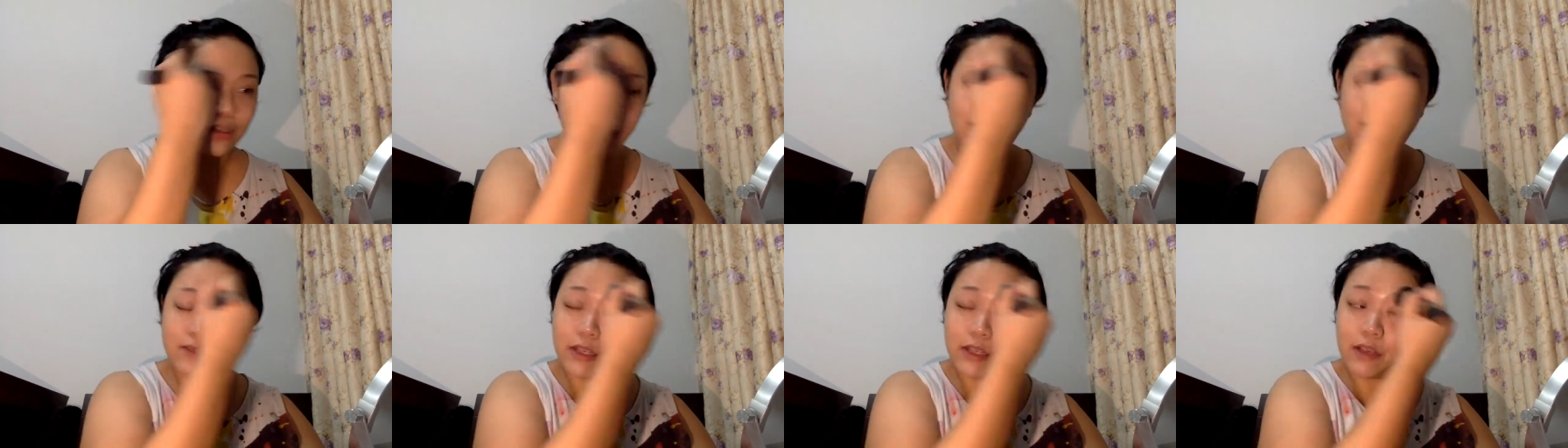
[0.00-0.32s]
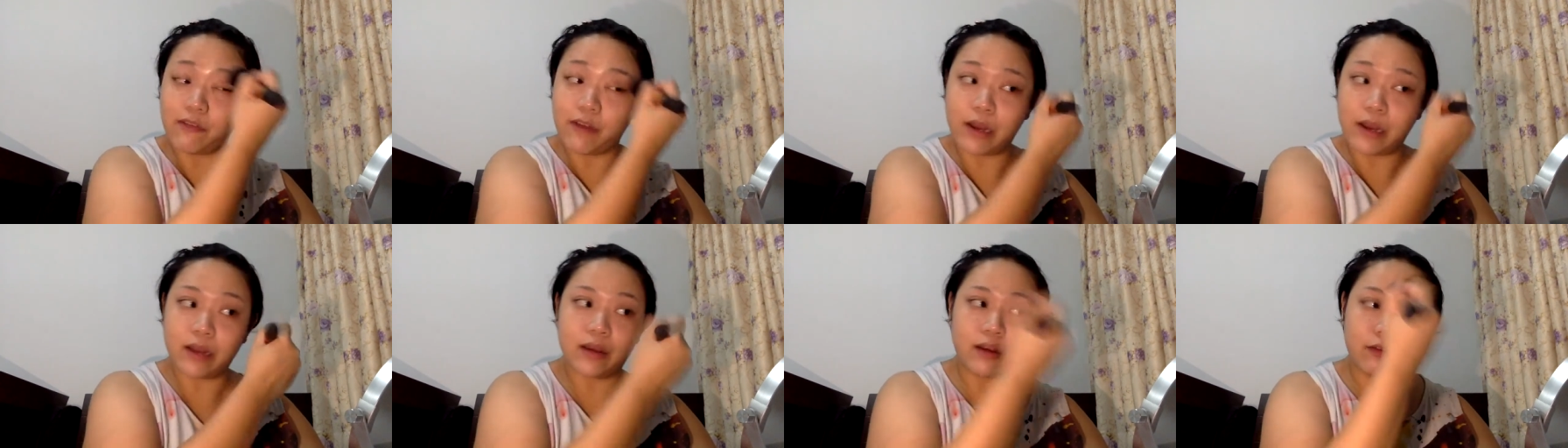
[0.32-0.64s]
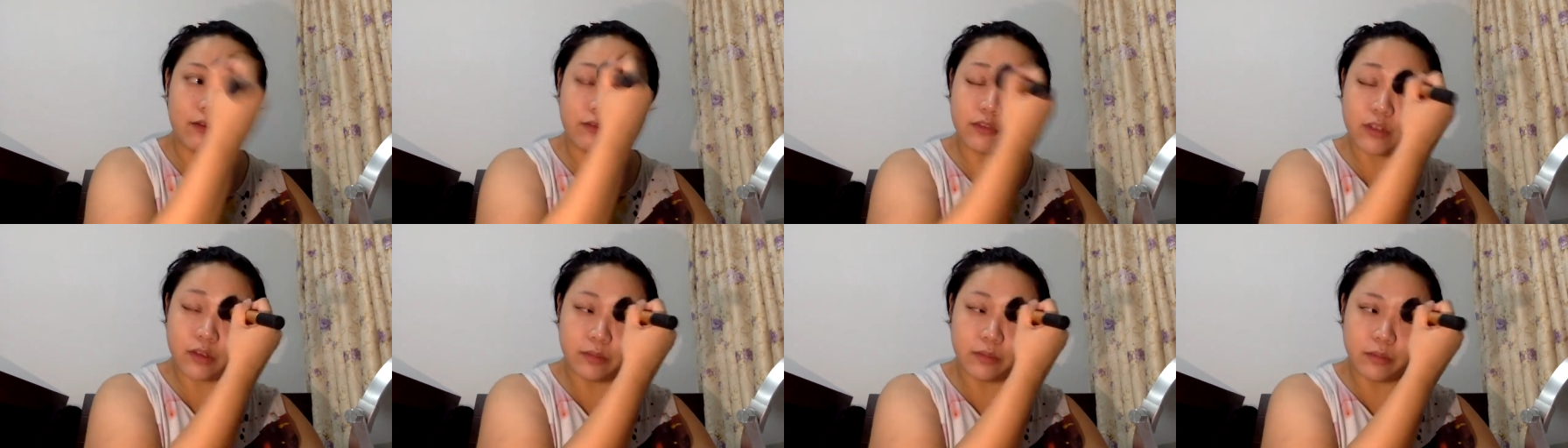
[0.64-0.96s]
gives a very
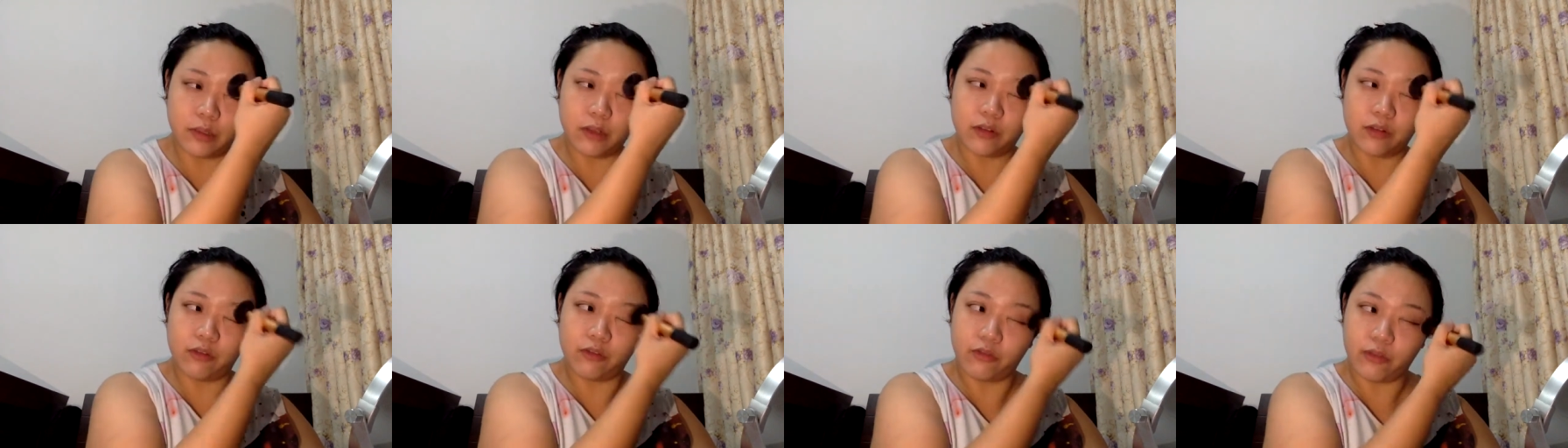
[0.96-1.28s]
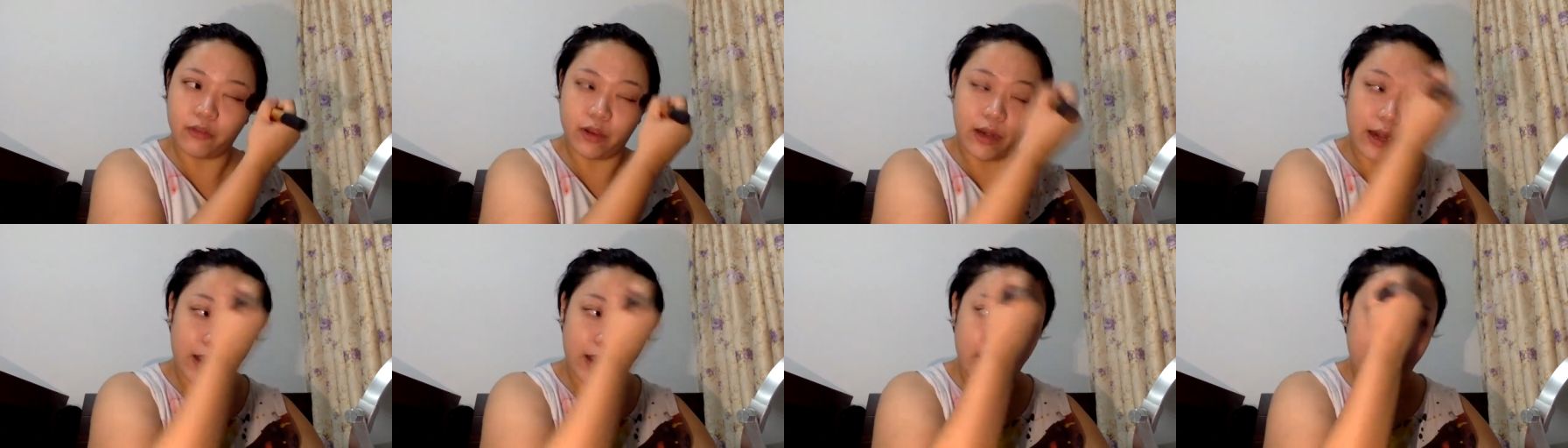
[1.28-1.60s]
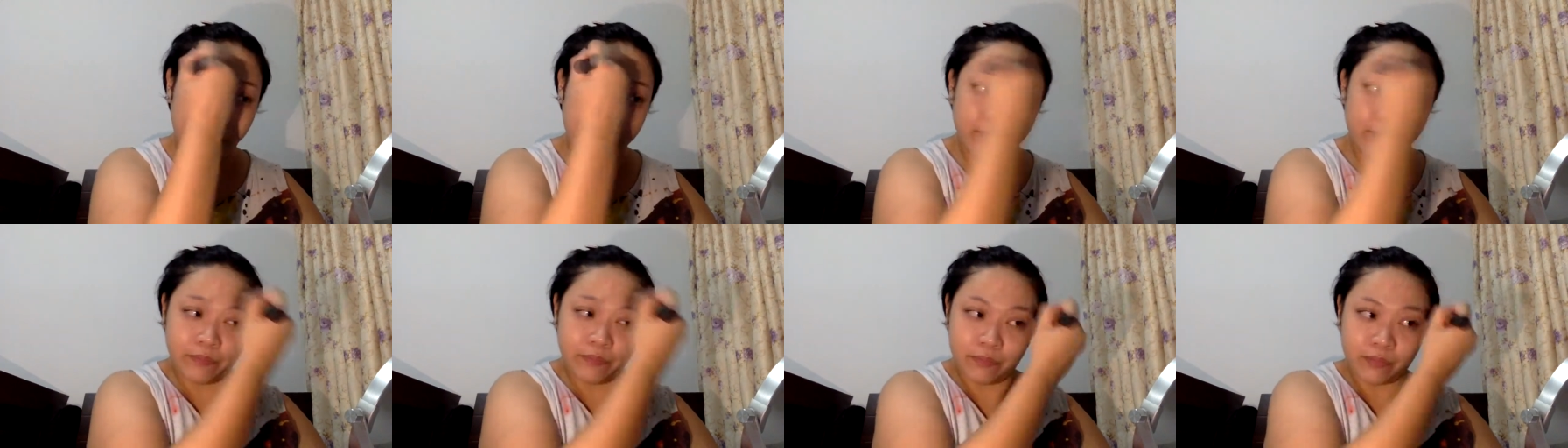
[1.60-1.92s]
comfortable
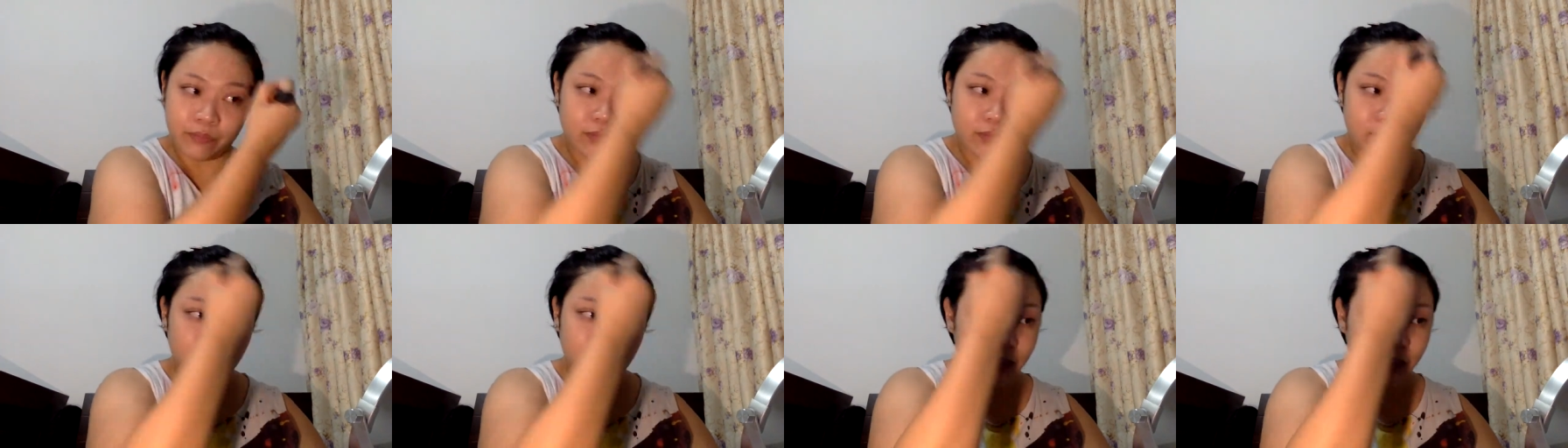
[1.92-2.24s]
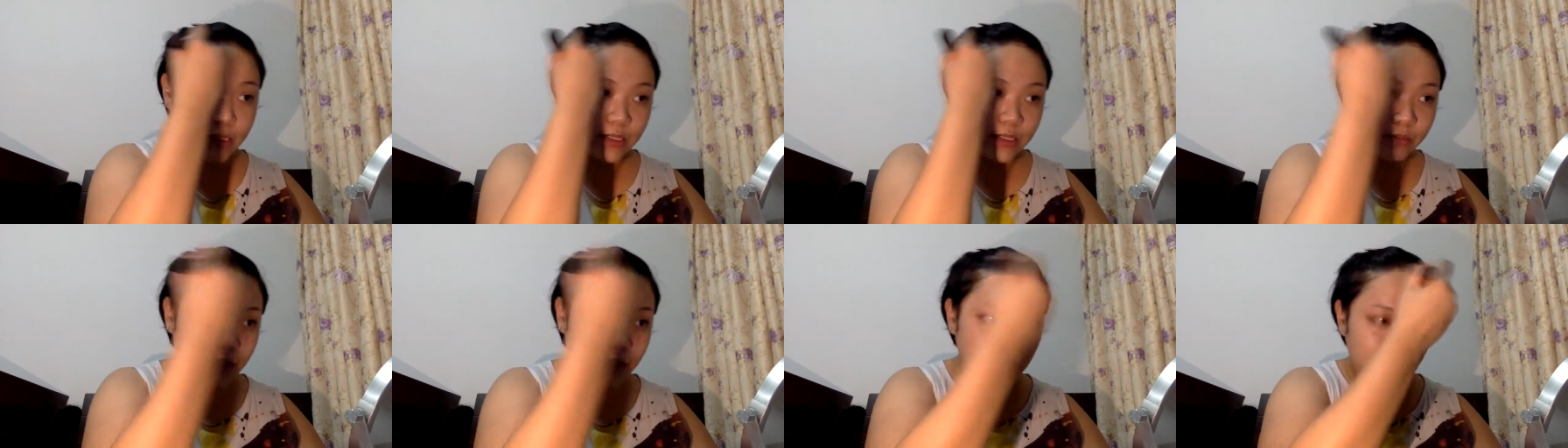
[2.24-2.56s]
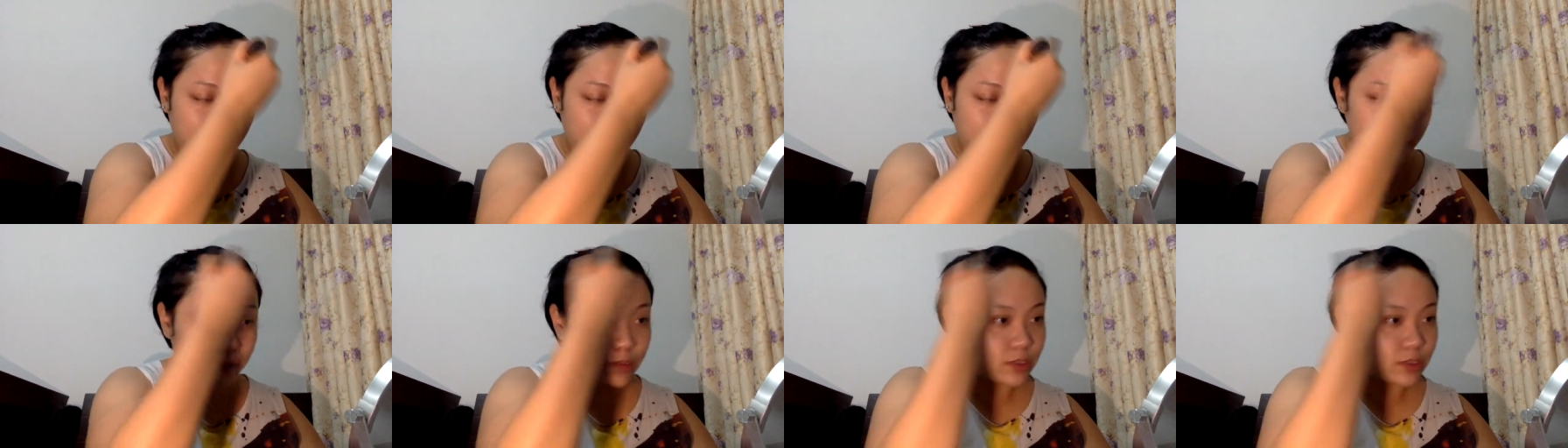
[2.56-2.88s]
feeling. Because
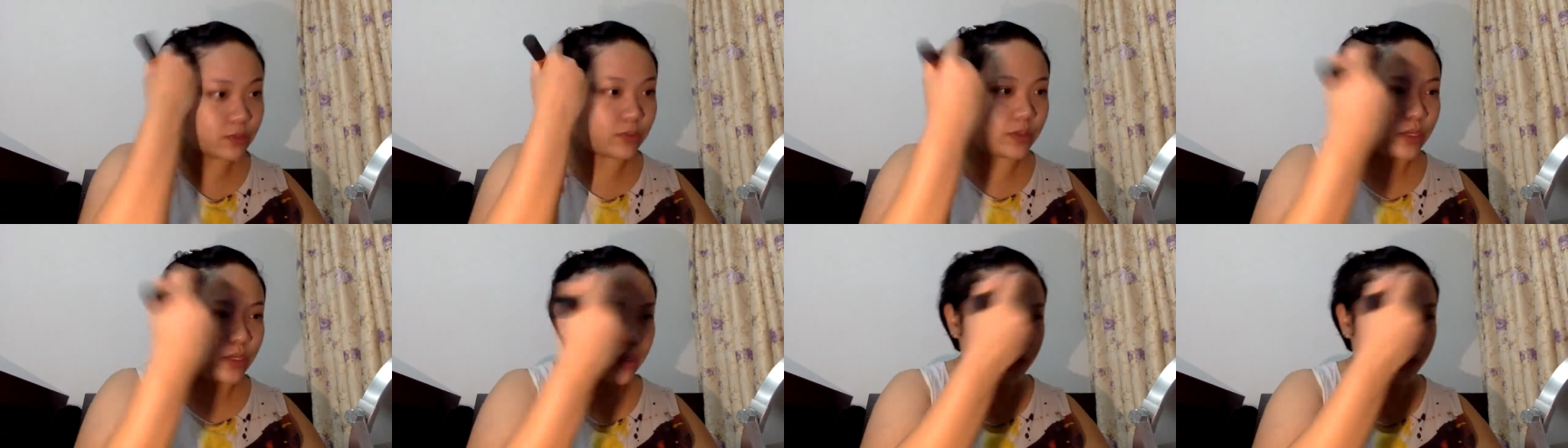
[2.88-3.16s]
sometimes